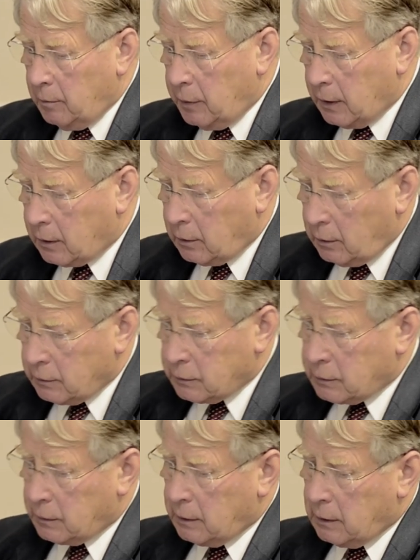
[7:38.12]

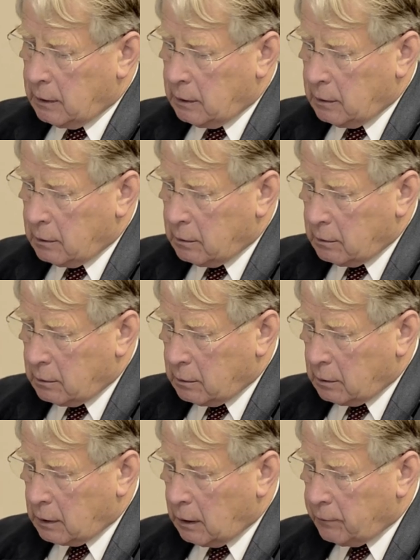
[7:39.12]
because the
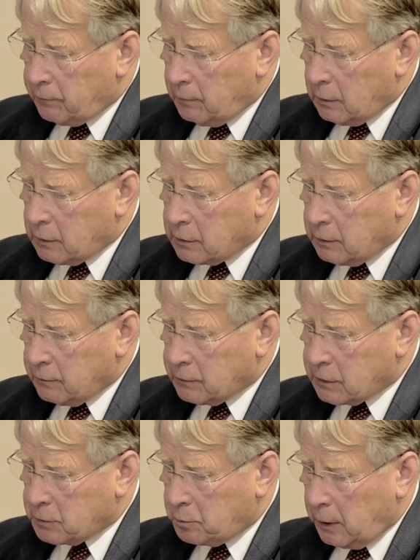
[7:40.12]
government of
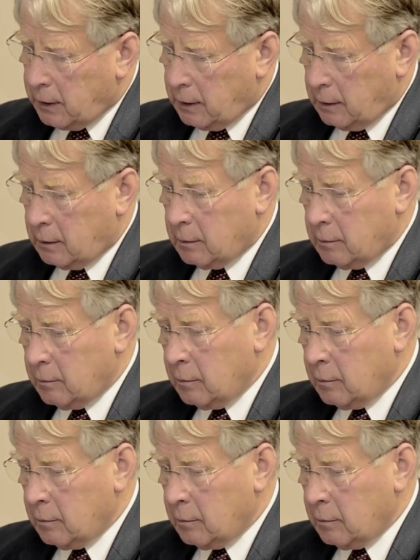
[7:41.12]
Spain,